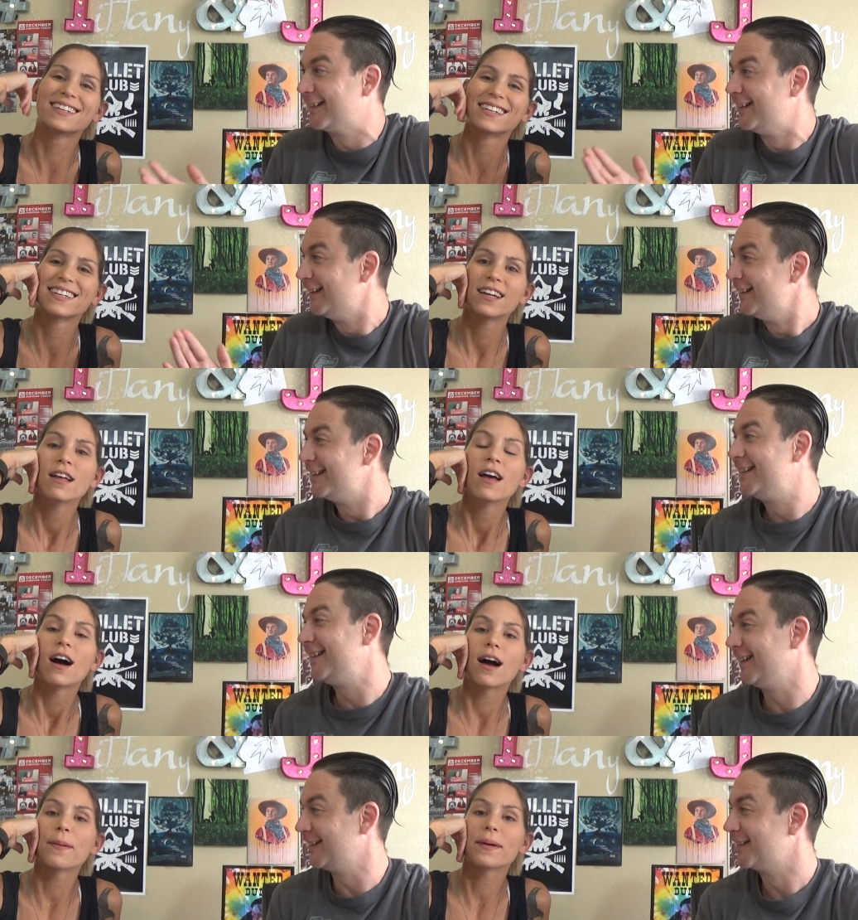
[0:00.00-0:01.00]

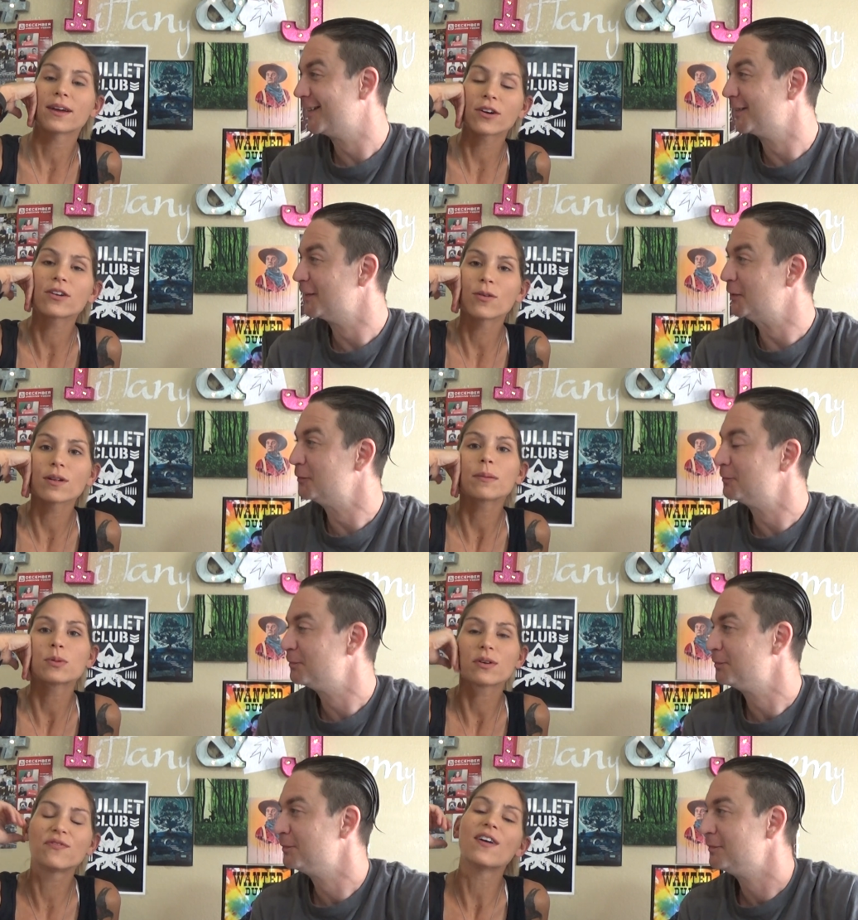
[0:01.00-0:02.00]
Speaker 1: um, it couldn't hold up
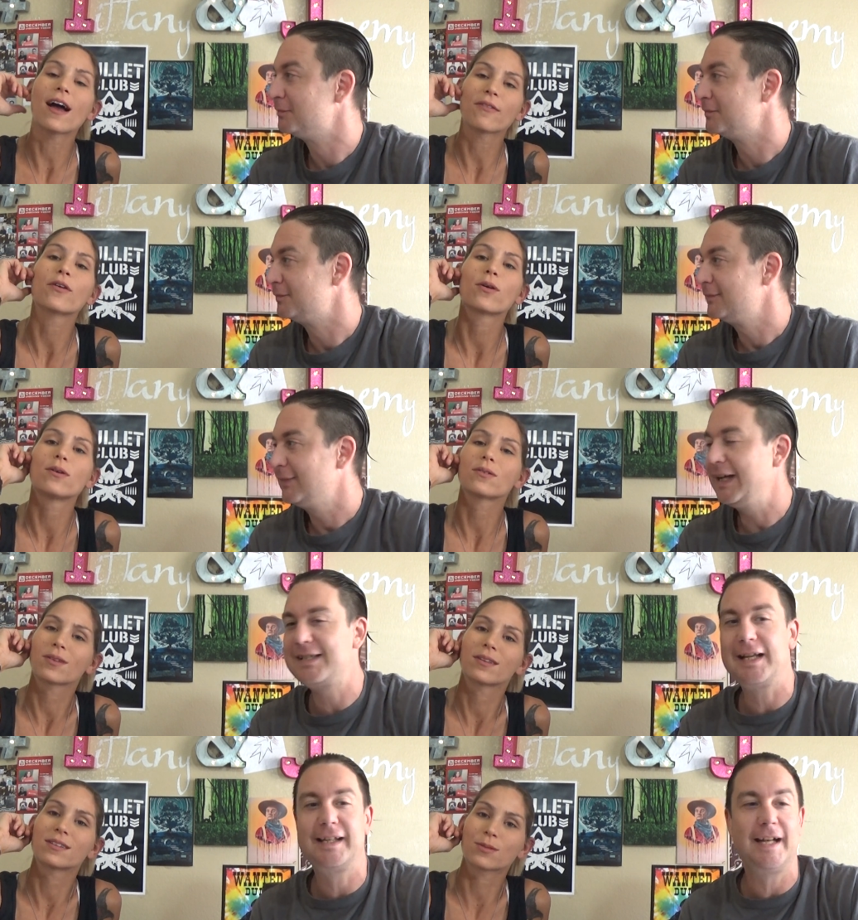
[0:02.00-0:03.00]
to a five-year-old.
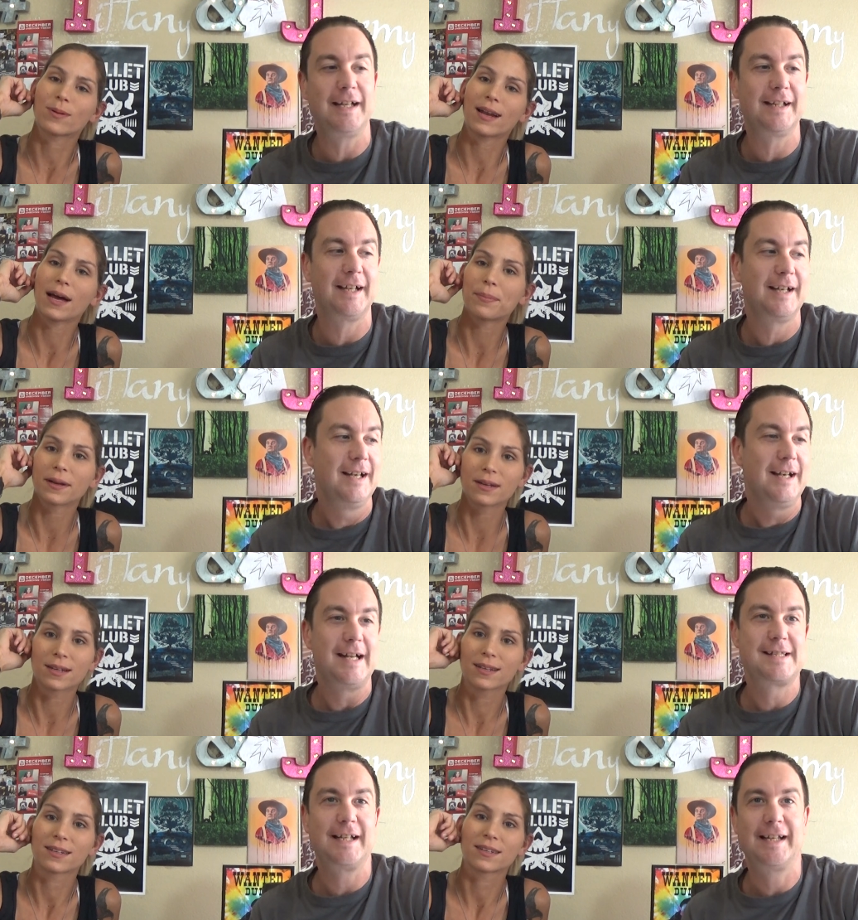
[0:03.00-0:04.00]
It's like getting the, happened.
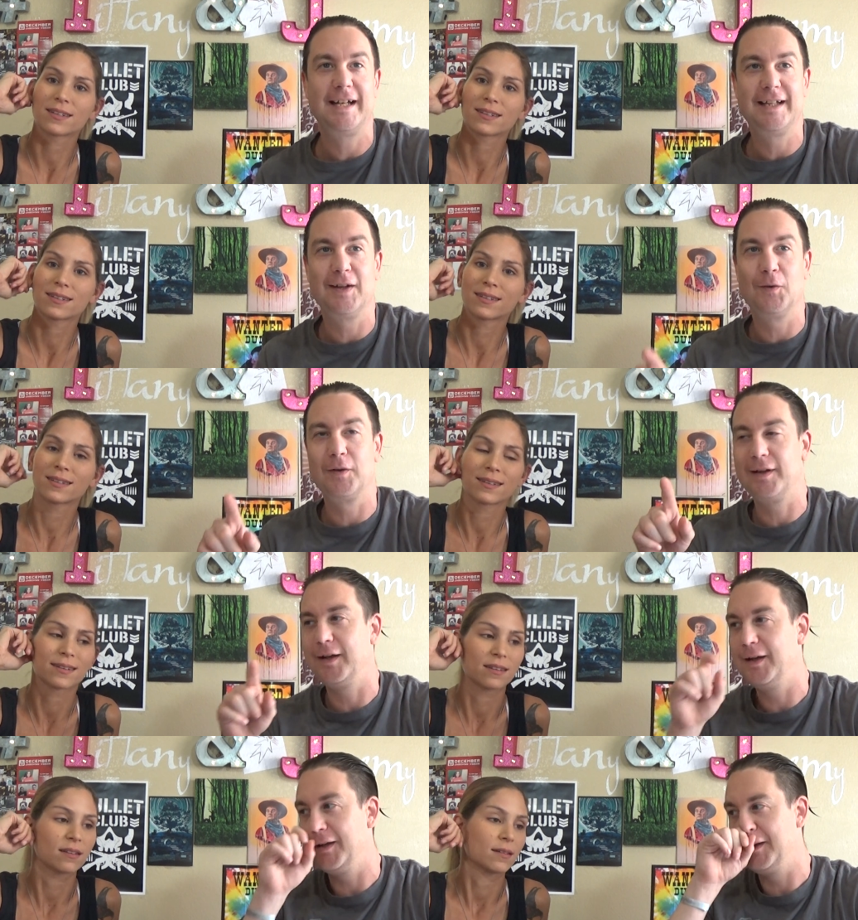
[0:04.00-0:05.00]
Speaker 2: it's like getting the,
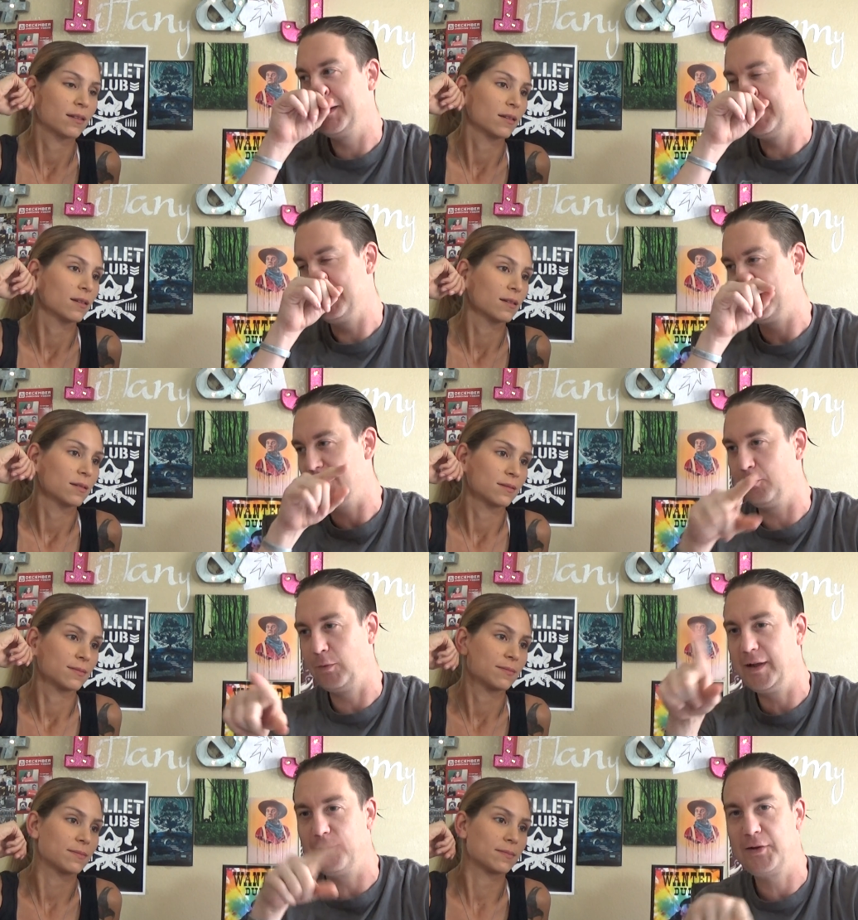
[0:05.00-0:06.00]
the the
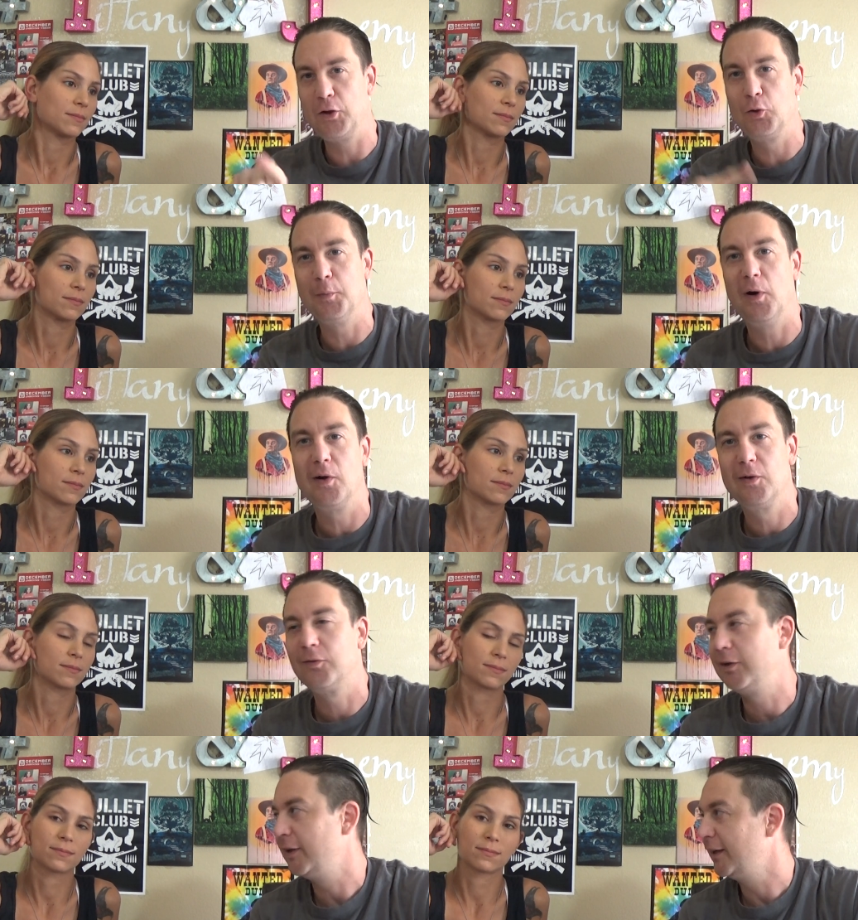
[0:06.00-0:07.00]
Ring of Doom all
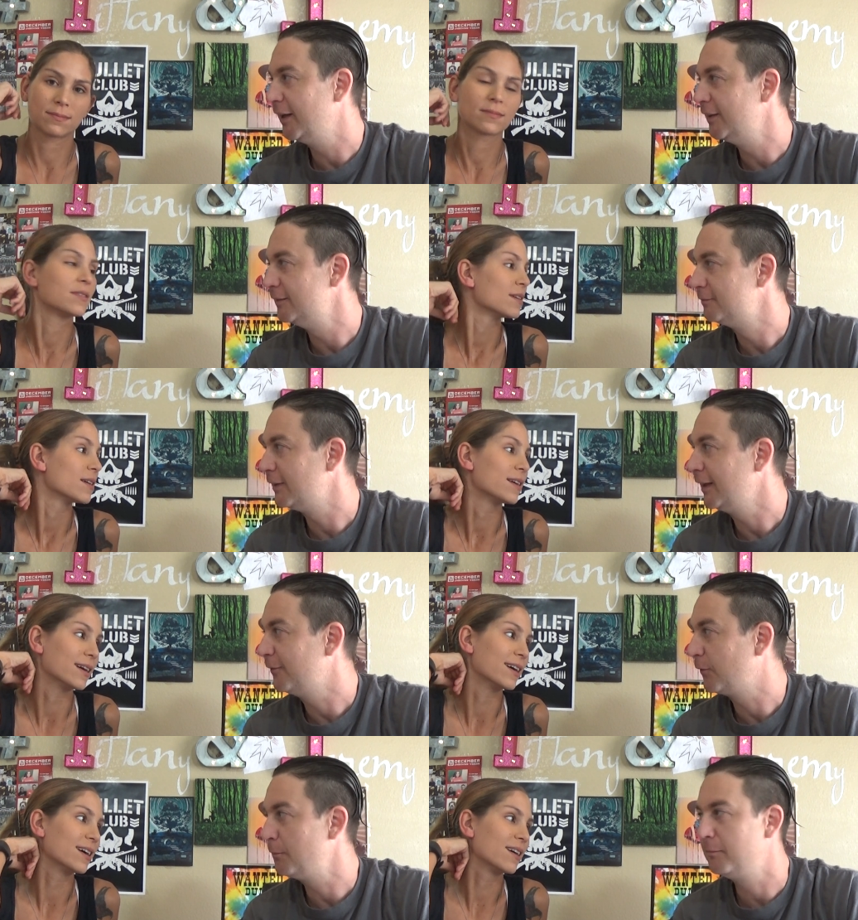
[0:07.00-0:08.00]
over again, like
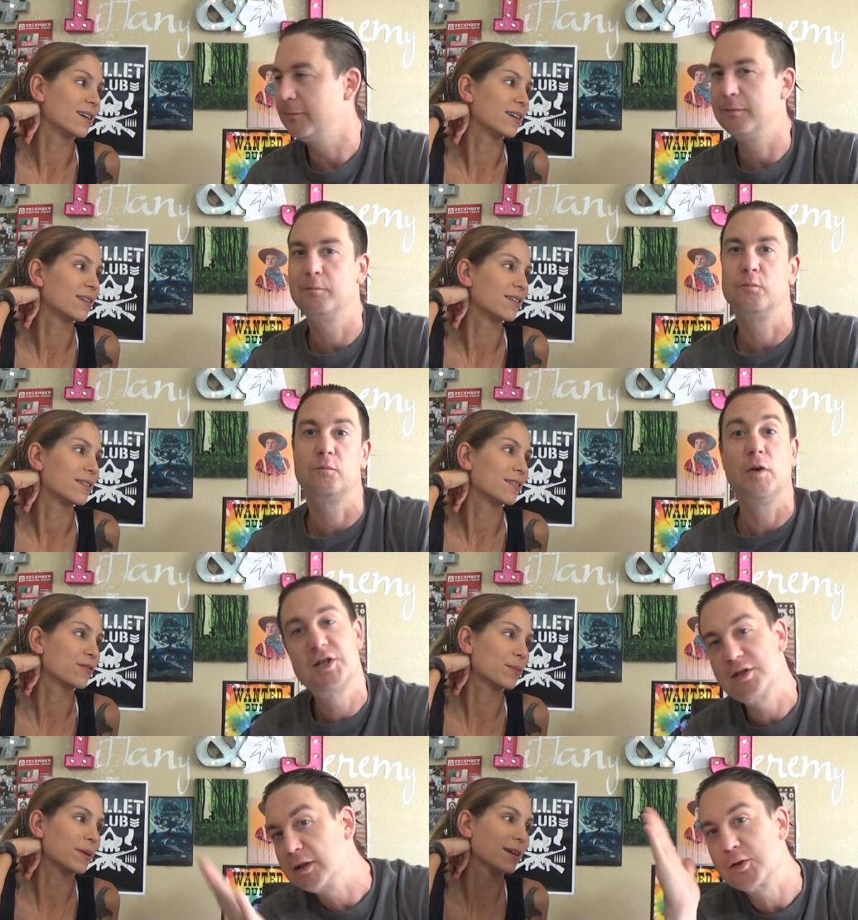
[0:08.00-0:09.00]
yeah. from
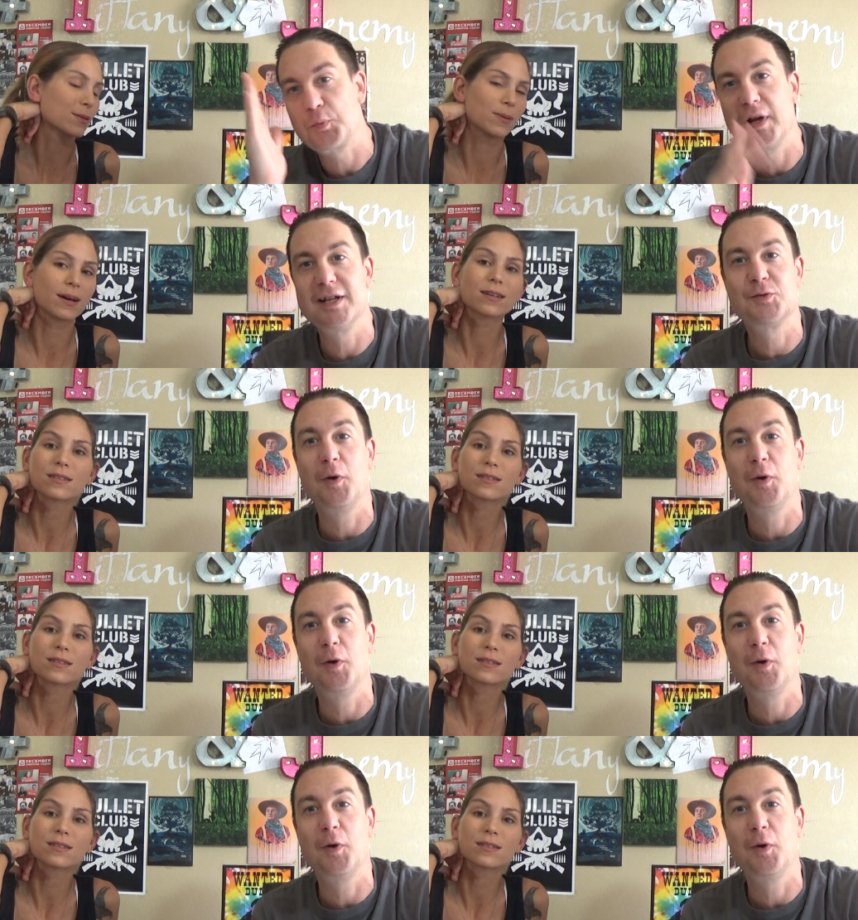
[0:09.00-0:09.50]
which From explains Xbox.